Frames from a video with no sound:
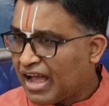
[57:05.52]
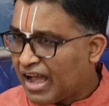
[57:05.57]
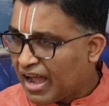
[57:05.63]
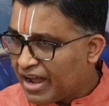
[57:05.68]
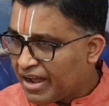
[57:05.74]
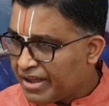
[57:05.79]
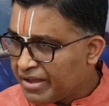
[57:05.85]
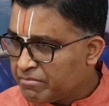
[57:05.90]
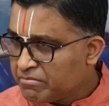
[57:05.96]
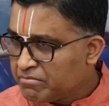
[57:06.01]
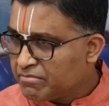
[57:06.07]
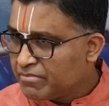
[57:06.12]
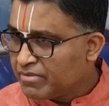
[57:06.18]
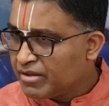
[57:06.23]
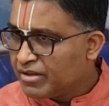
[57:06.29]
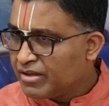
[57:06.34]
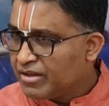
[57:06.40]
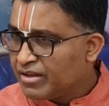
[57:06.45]
I am
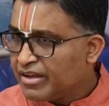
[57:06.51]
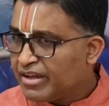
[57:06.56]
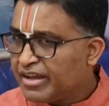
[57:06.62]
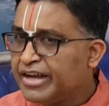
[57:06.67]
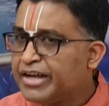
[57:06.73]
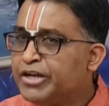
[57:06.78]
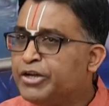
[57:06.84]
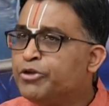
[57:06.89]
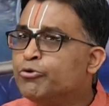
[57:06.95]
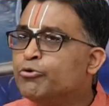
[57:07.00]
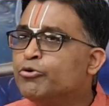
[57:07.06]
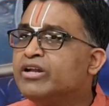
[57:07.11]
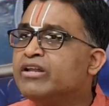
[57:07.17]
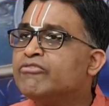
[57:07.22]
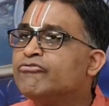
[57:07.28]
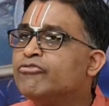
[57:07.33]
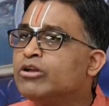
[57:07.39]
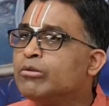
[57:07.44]
a
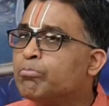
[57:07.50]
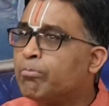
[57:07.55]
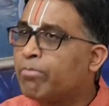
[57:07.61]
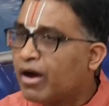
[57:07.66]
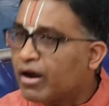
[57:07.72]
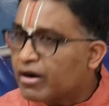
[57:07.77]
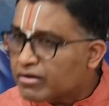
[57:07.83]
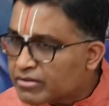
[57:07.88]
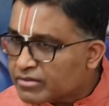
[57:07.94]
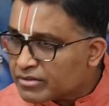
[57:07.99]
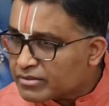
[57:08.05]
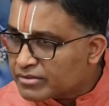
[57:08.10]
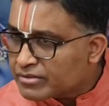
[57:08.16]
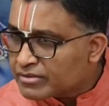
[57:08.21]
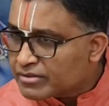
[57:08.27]
dutiful part